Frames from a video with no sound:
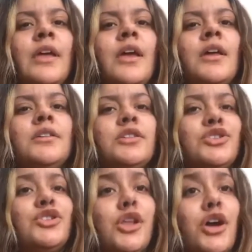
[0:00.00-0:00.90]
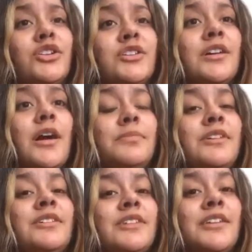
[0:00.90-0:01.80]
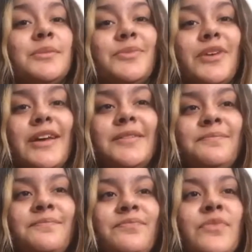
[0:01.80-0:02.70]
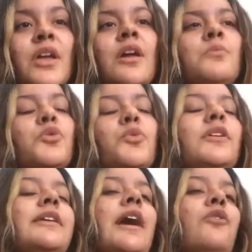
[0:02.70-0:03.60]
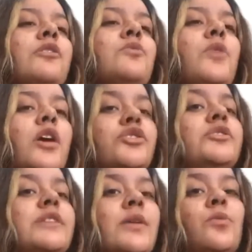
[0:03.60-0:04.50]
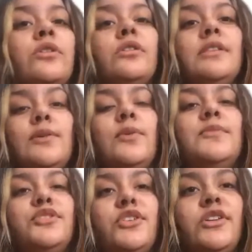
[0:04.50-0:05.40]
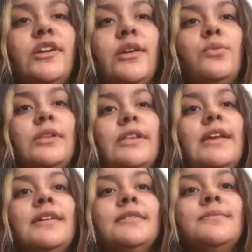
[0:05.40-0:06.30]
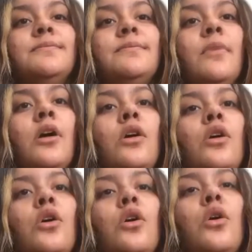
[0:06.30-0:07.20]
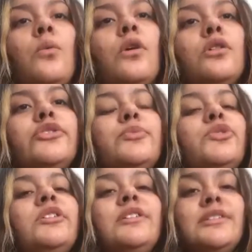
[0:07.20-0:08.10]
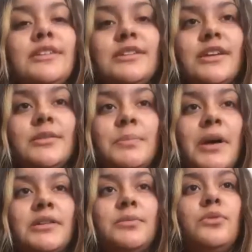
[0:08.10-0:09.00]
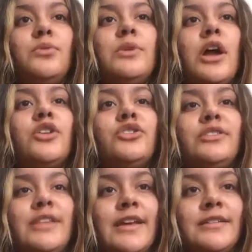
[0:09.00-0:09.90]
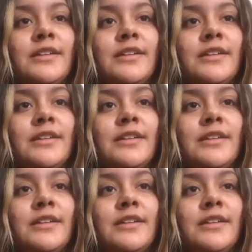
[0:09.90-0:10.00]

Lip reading: Such a large and complex concept, right? But really, how can we understand what a liquid modernity really is? Well, to put it as easy as possible, we understand